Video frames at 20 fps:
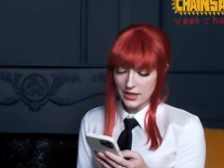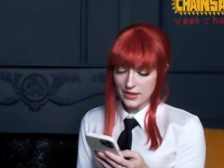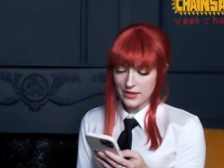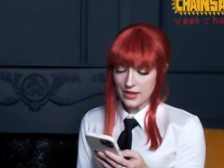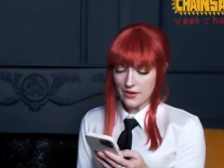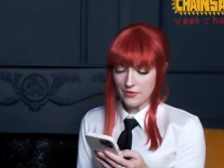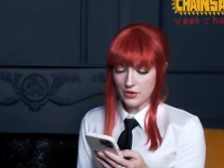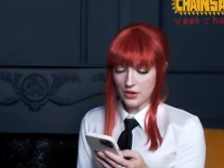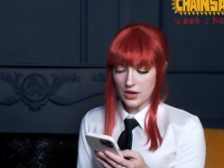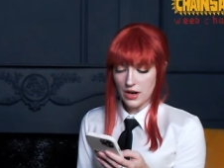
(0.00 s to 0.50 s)

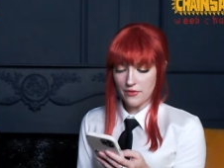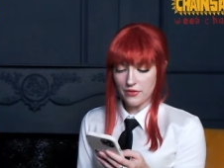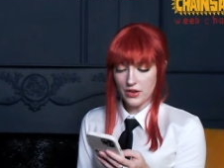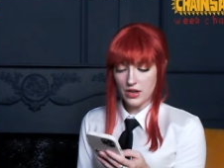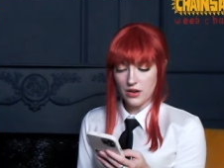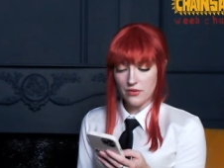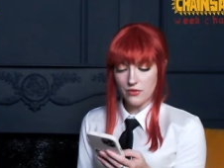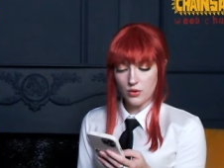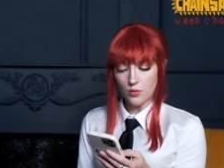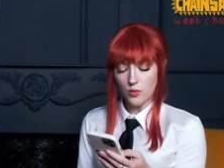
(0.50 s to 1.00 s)
Never have I
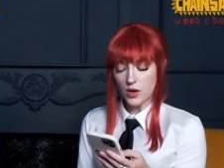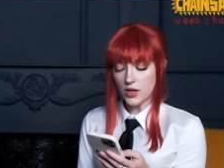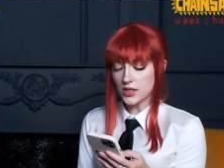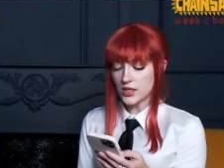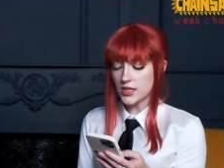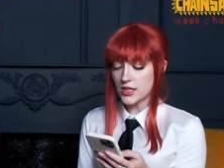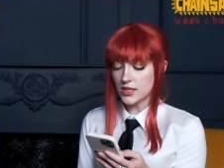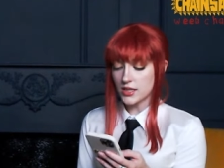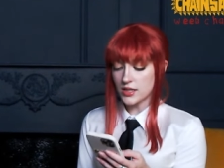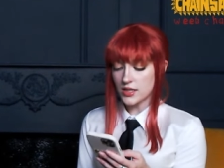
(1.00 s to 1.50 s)
ever
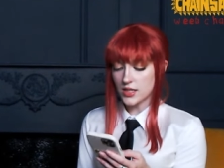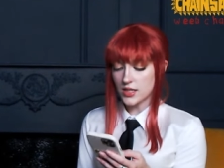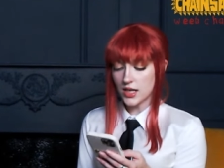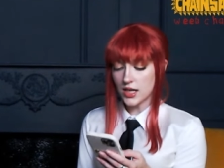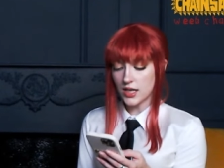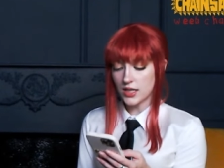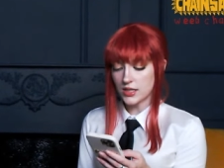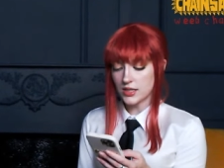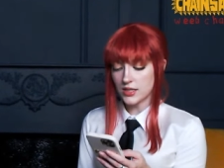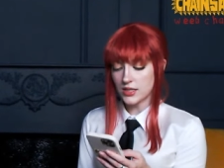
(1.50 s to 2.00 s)
wanted to
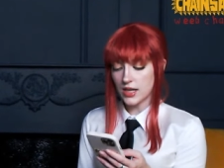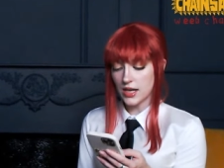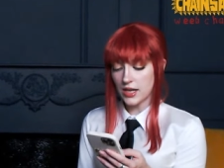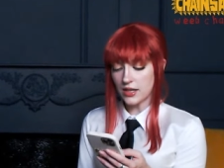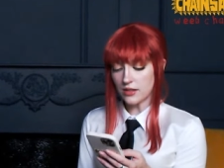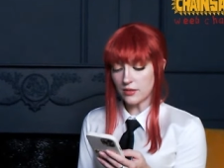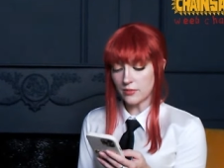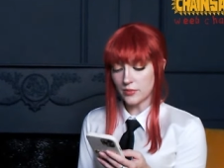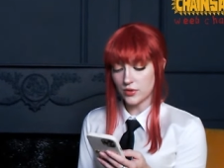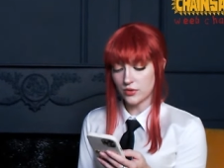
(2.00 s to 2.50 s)
hunt
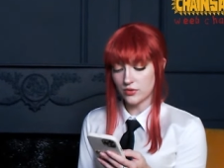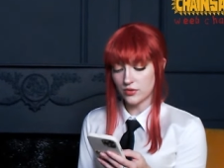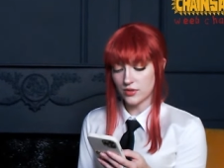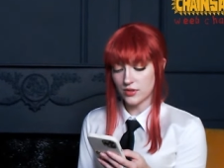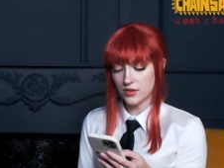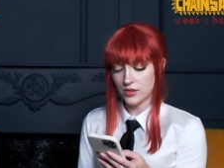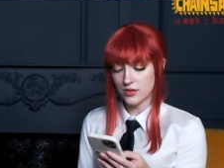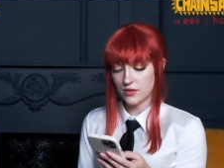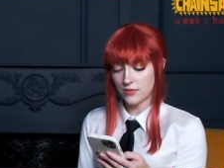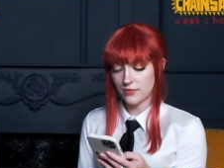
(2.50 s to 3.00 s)

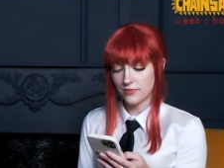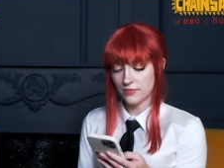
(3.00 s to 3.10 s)
animals.